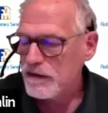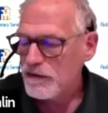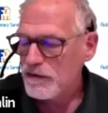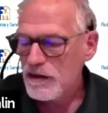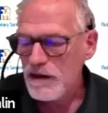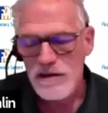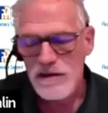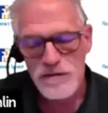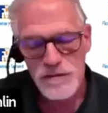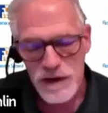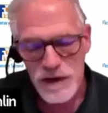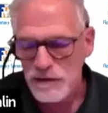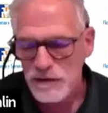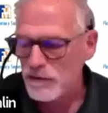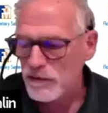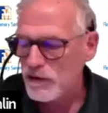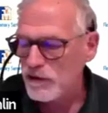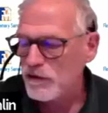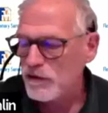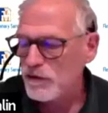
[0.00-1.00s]
These
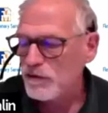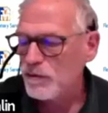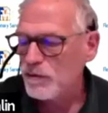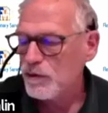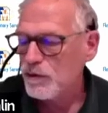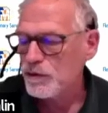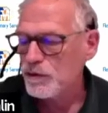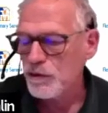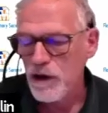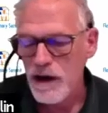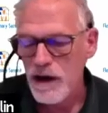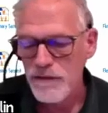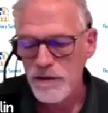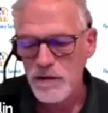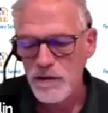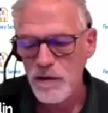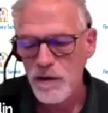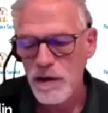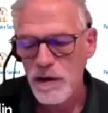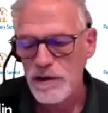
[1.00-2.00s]
foundries will drive
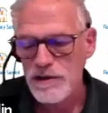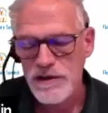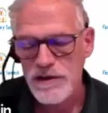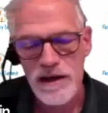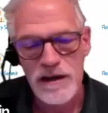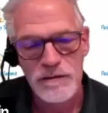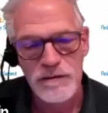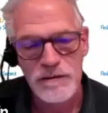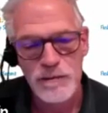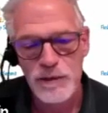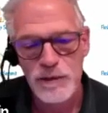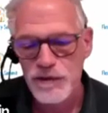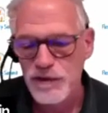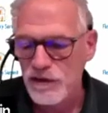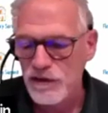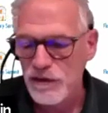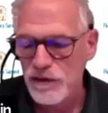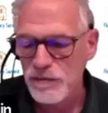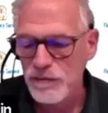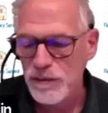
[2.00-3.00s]
the costs out of
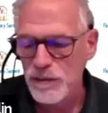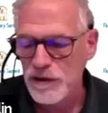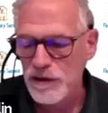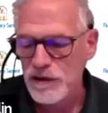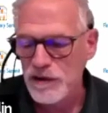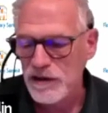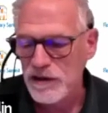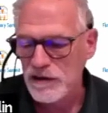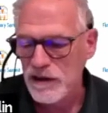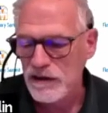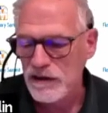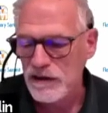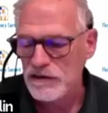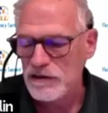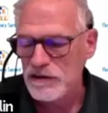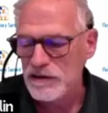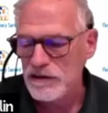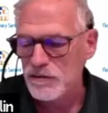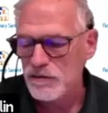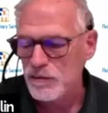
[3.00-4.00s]
persistent memory
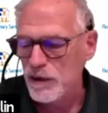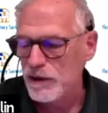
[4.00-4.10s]
technologies,